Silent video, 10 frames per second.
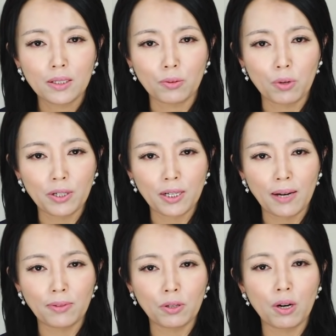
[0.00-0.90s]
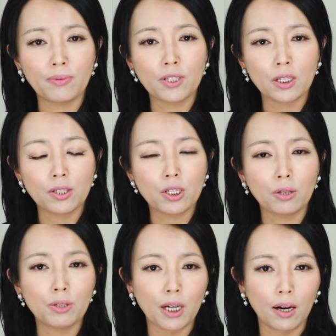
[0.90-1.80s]
The water level of
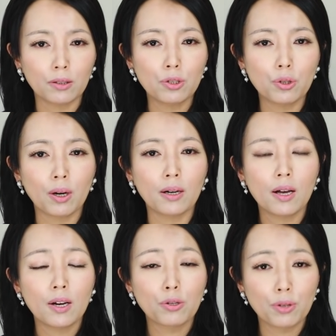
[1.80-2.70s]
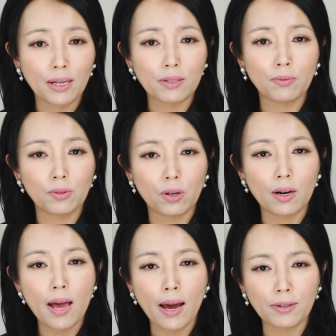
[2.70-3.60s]
Zhengzhou Changzhuang
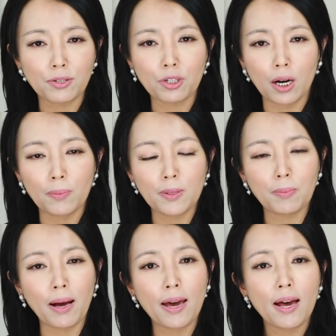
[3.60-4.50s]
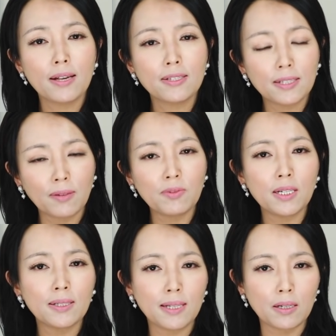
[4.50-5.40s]
Reservoir has dropped by
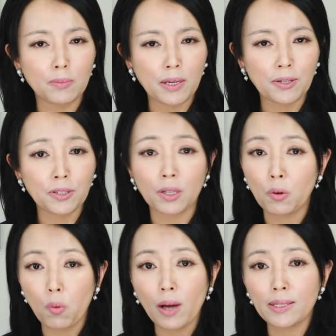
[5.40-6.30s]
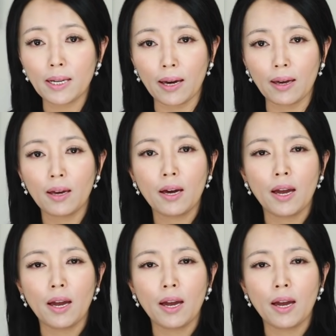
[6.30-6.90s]
70 centimeters in one day,